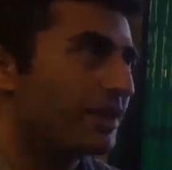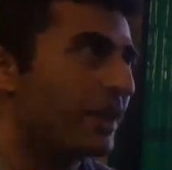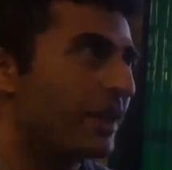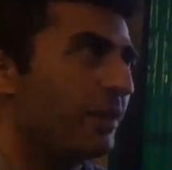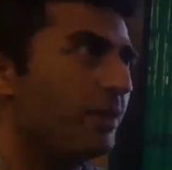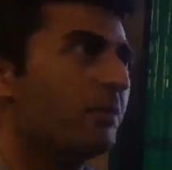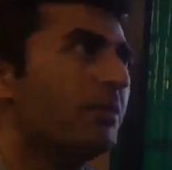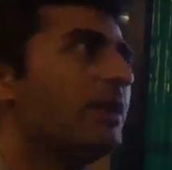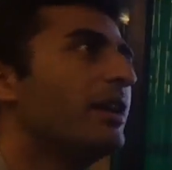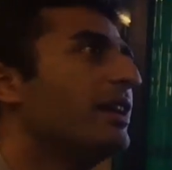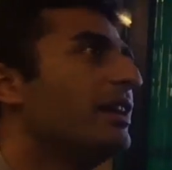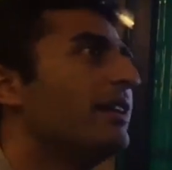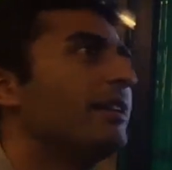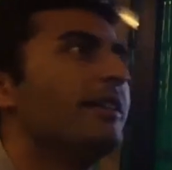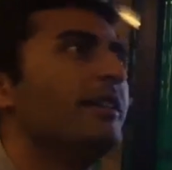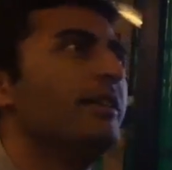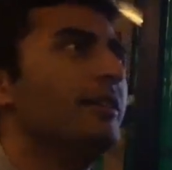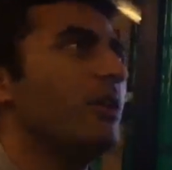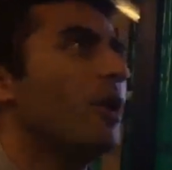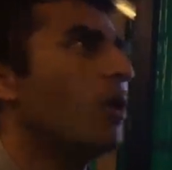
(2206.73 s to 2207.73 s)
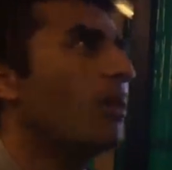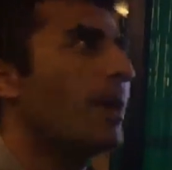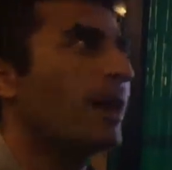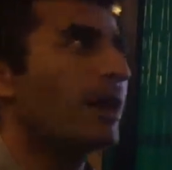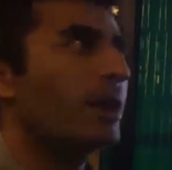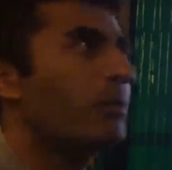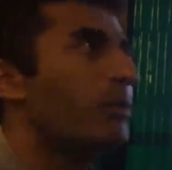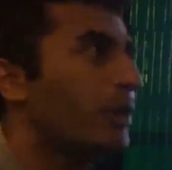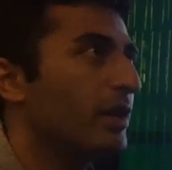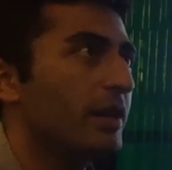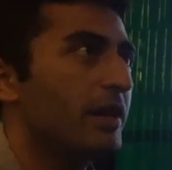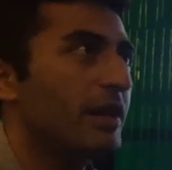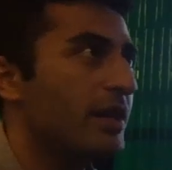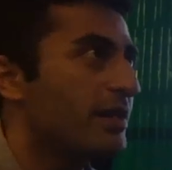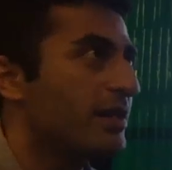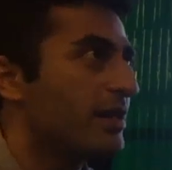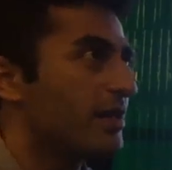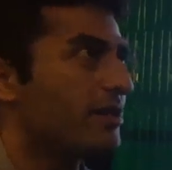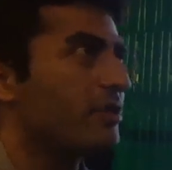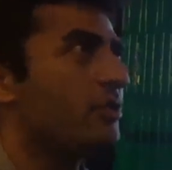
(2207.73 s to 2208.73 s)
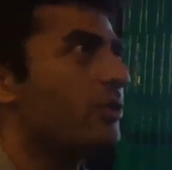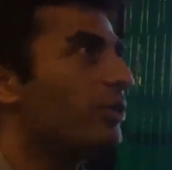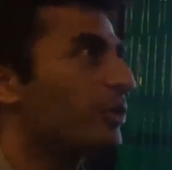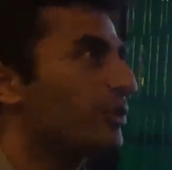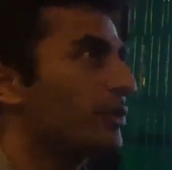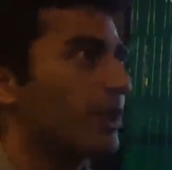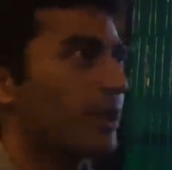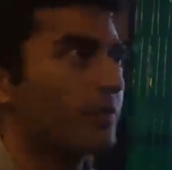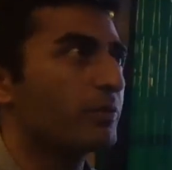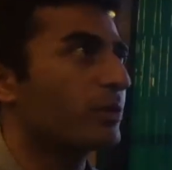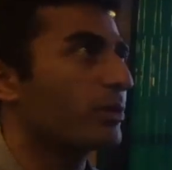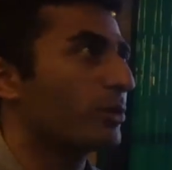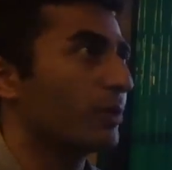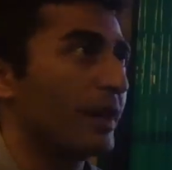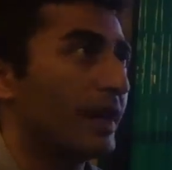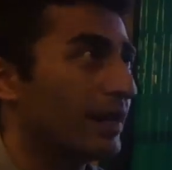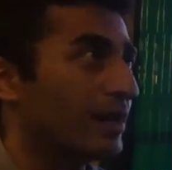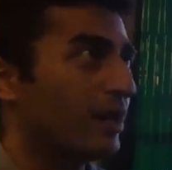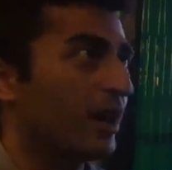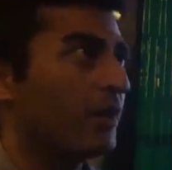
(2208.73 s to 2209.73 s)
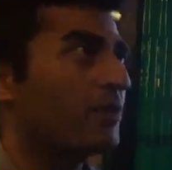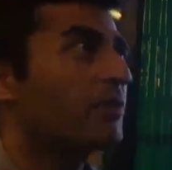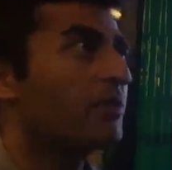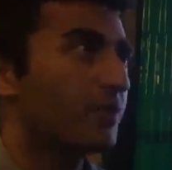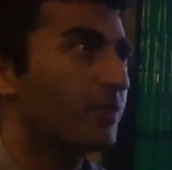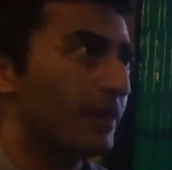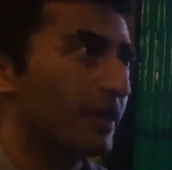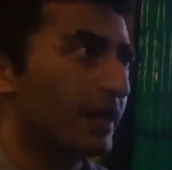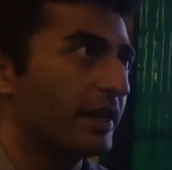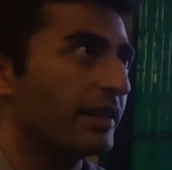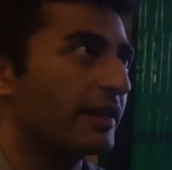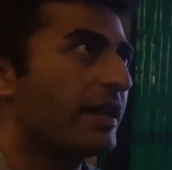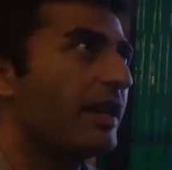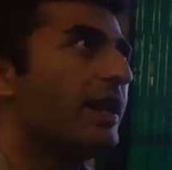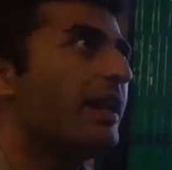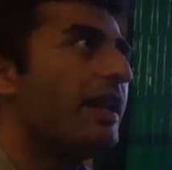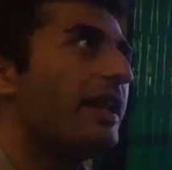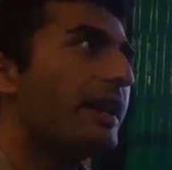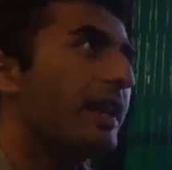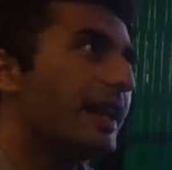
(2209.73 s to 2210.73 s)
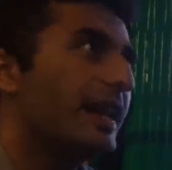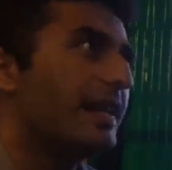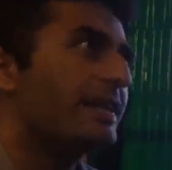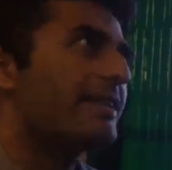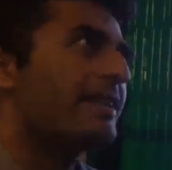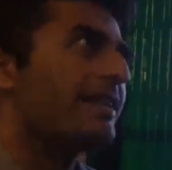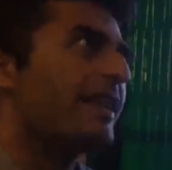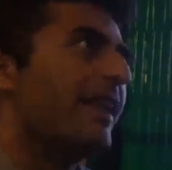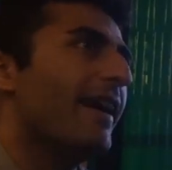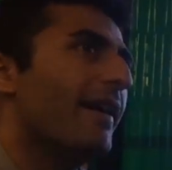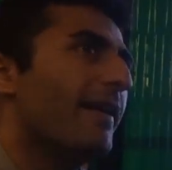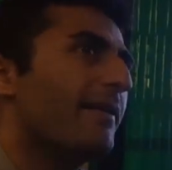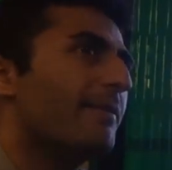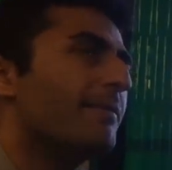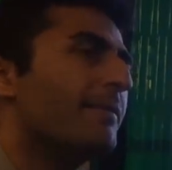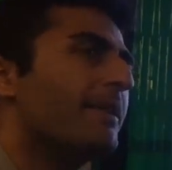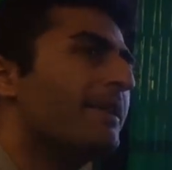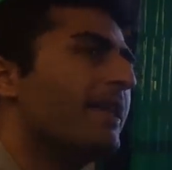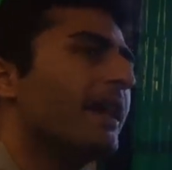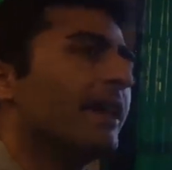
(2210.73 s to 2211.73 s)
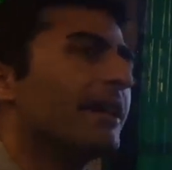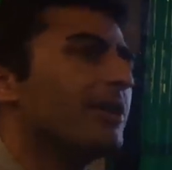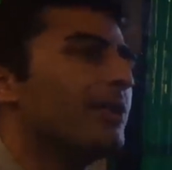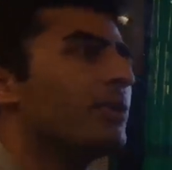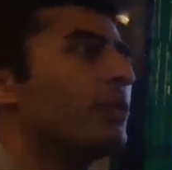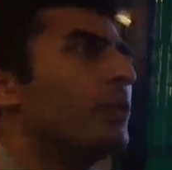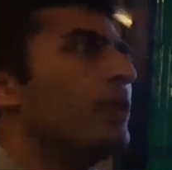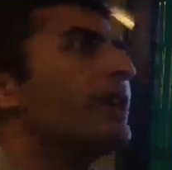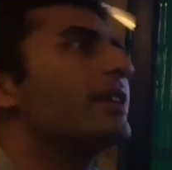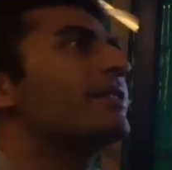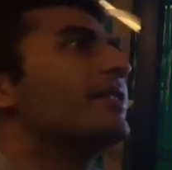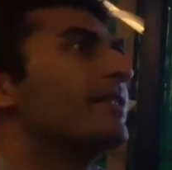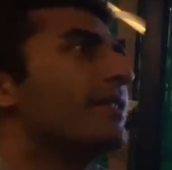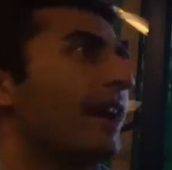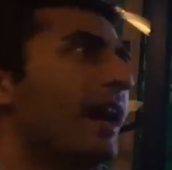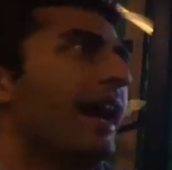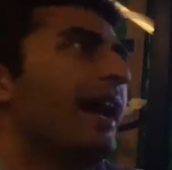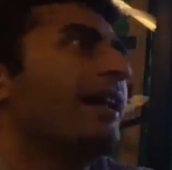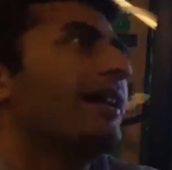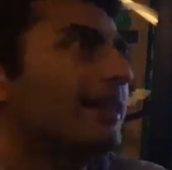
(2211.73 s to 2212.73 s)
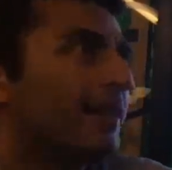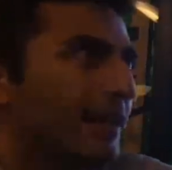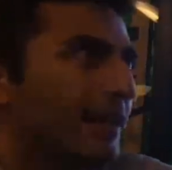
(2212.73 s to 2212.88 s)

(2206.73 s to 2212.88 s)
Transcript: Now, no matter what it is, it's neural network or any other thing, it's like a tweak to that.